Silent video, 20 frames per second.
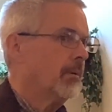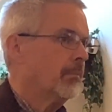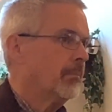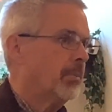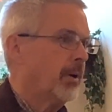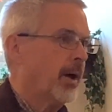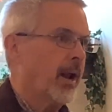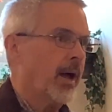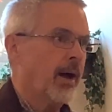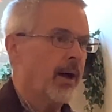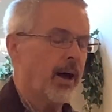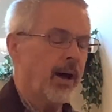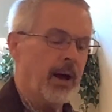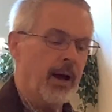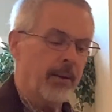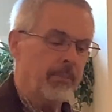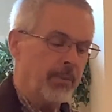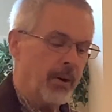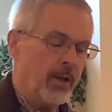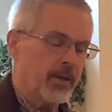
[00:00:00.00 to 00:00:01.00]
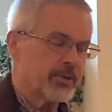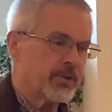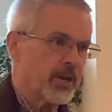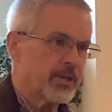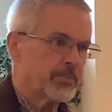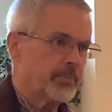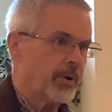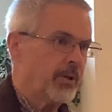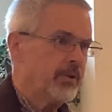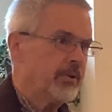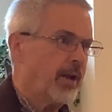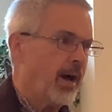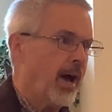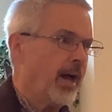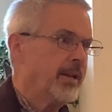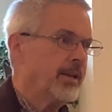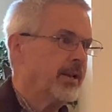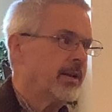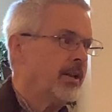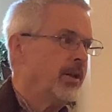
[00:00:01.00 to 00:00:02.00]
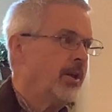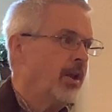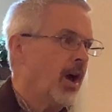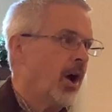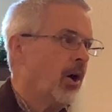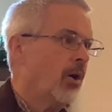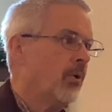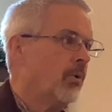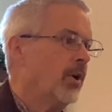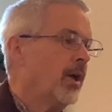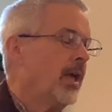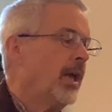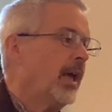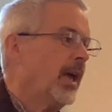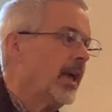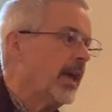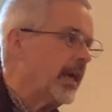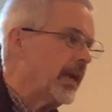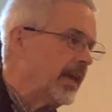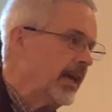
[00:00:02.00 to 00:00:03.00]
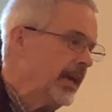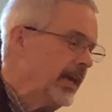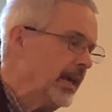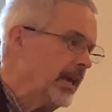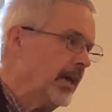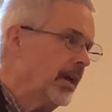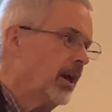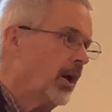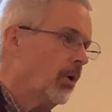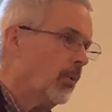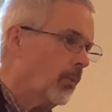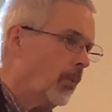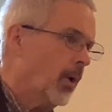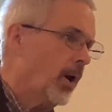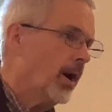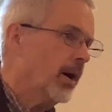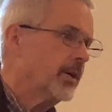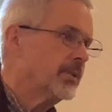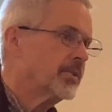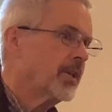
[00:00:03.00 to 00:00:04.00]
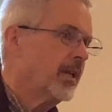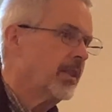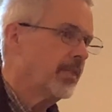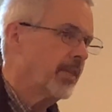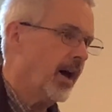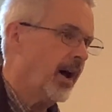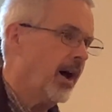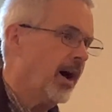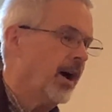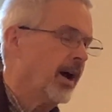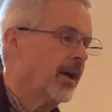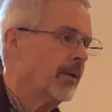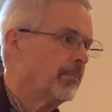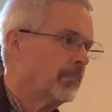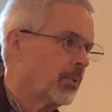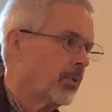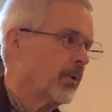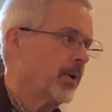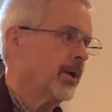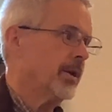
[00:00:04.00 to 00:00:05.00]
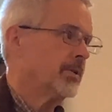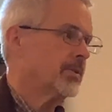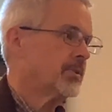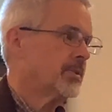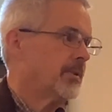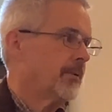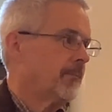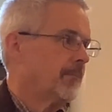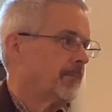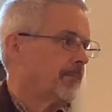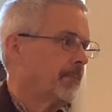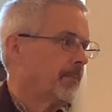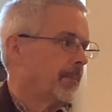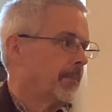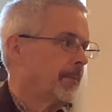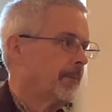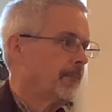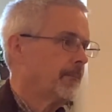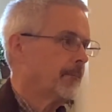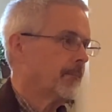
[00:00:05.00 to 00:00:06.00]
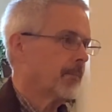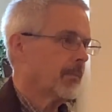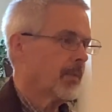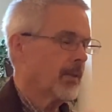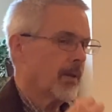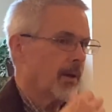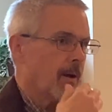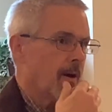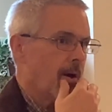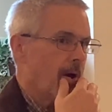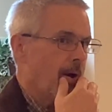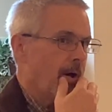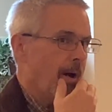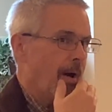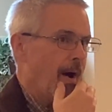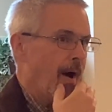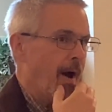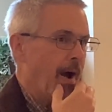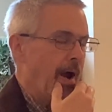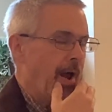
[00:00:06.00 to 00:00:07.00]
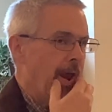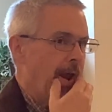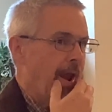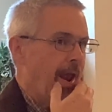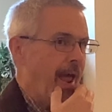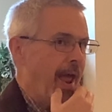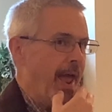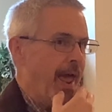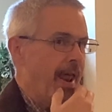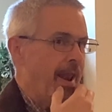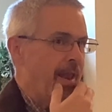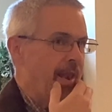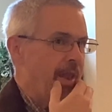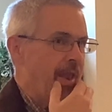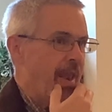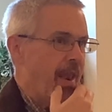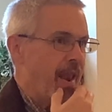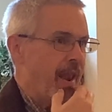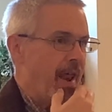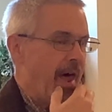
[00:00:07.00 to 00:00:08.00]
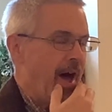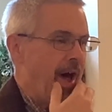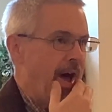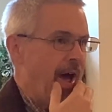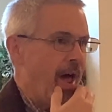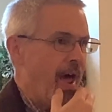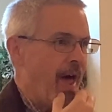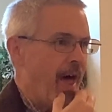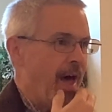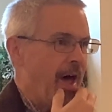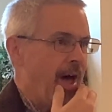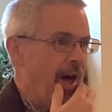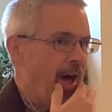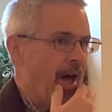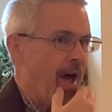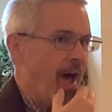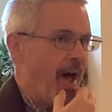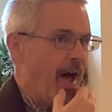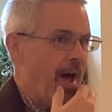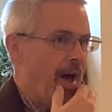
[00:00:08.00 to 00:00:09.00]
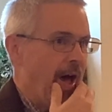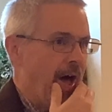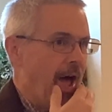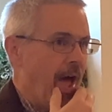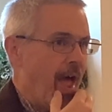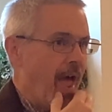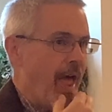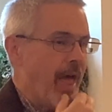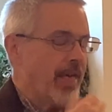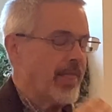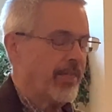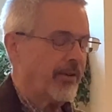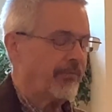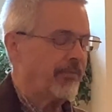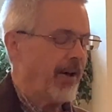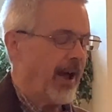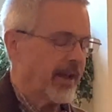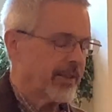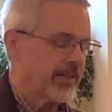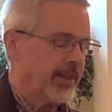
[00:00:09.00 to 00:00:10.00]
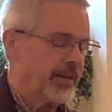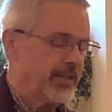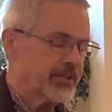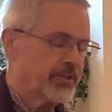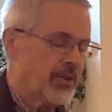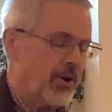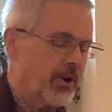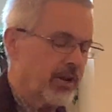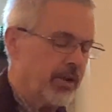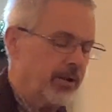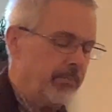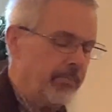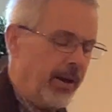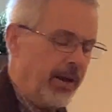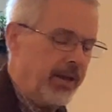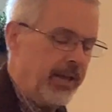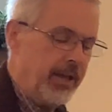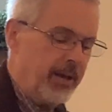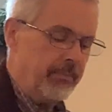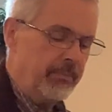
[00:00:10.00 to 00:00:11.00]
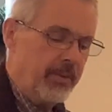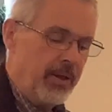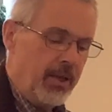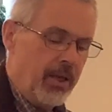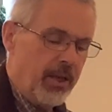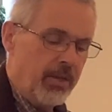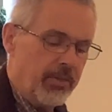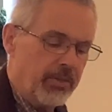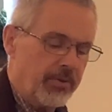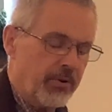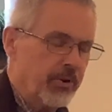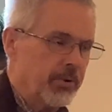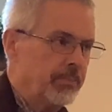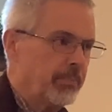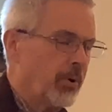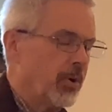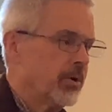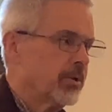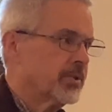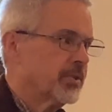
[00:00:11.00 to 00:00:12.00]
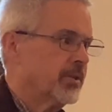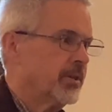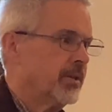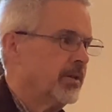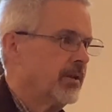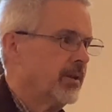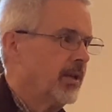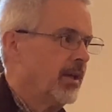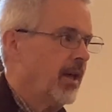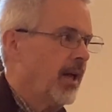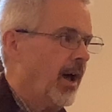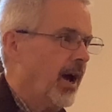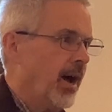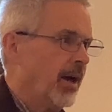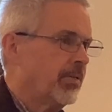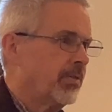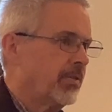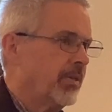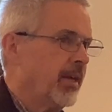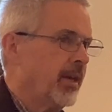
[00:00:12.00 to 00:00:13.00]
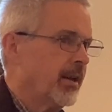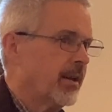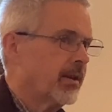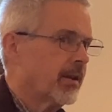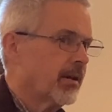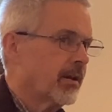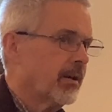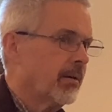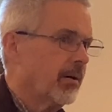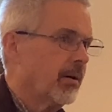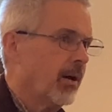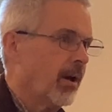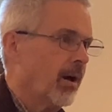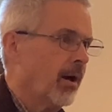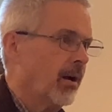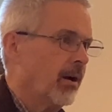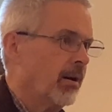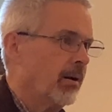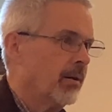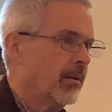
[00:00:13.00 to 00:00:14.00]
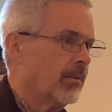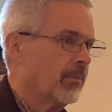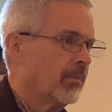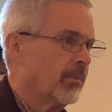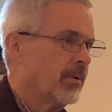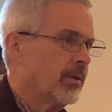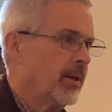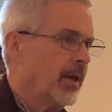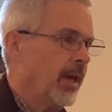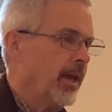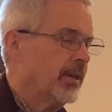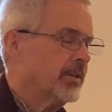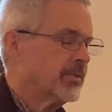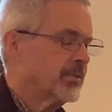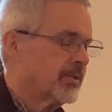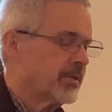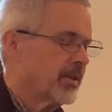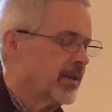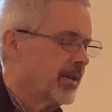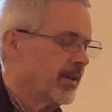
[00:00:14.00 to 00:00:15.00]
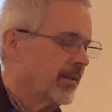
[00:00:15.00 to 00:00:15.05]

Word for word: But I, I apologize, brethren. I didn't know he was the high priest. All right. And uh, the fact that he's talking about him third person, I think, uh, is